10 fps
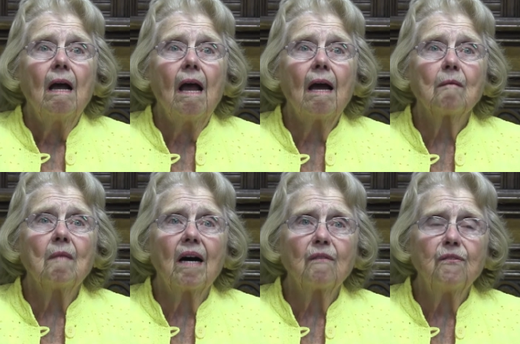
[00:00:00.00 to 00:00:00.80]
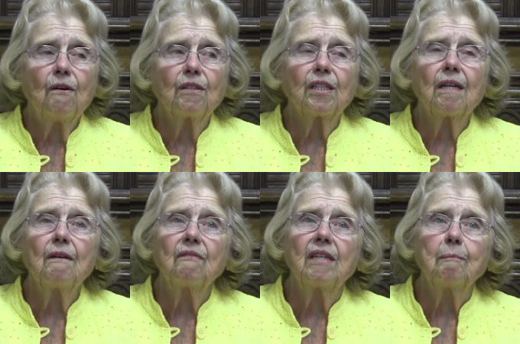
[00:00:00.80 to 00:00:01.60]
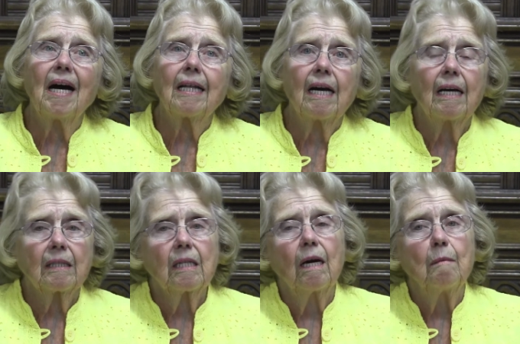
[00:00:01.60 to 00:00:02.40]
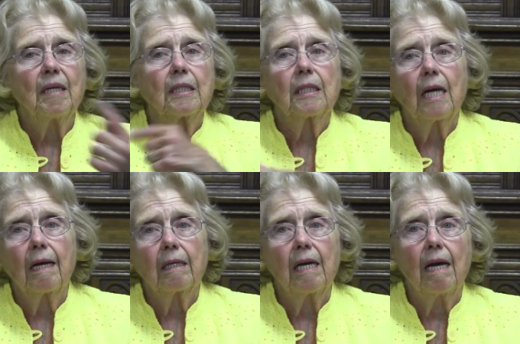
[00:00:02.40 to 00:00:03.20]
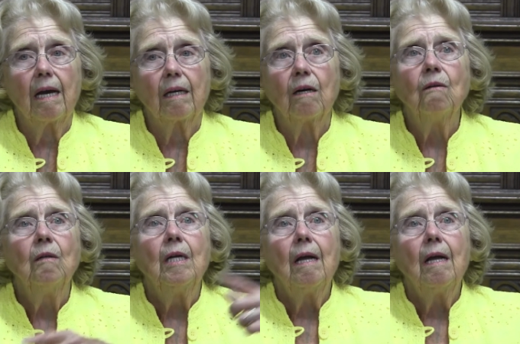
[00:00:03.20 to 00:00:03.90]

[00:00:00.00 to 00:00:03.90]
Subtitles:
And my folks lived by that time in San Diego,